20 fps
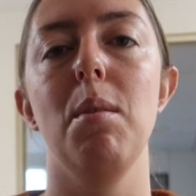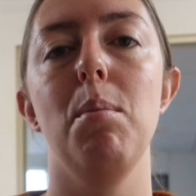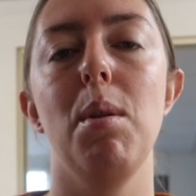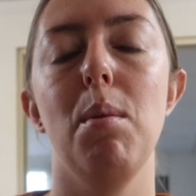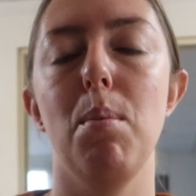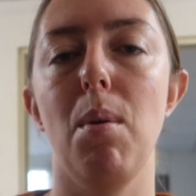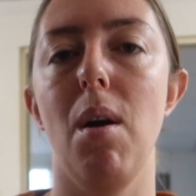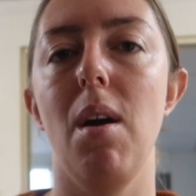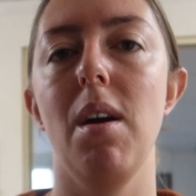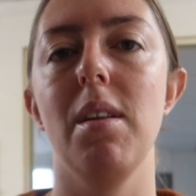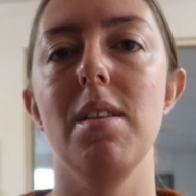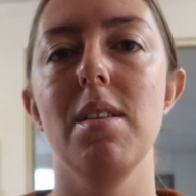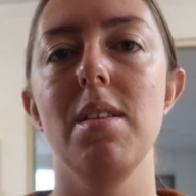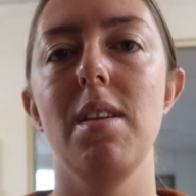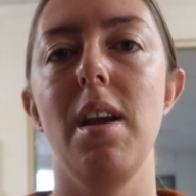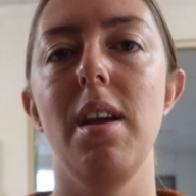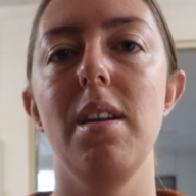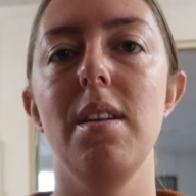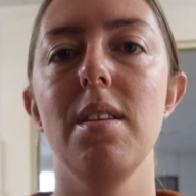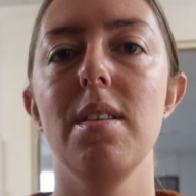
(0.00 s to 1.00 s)
a bit of behind the
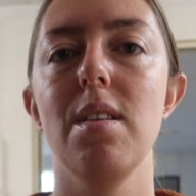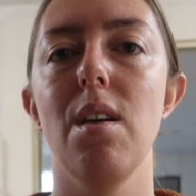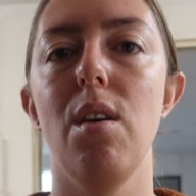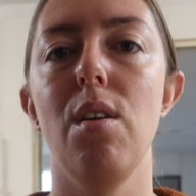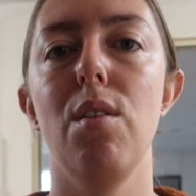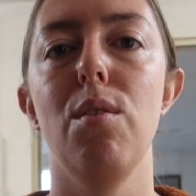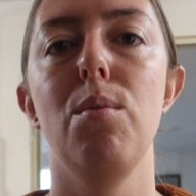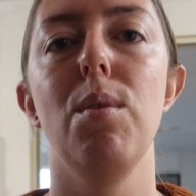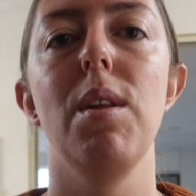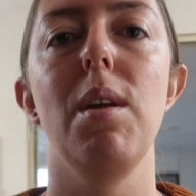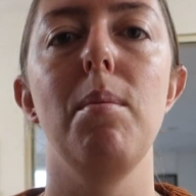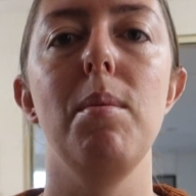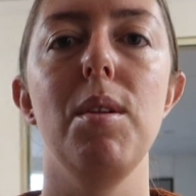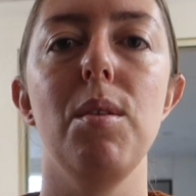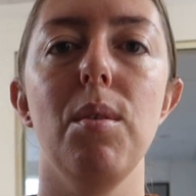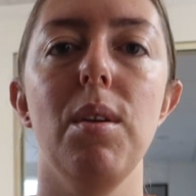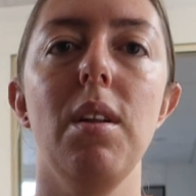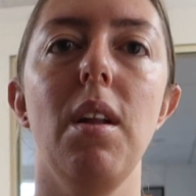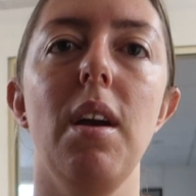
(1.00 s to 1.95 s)
scenes of what they've been doing.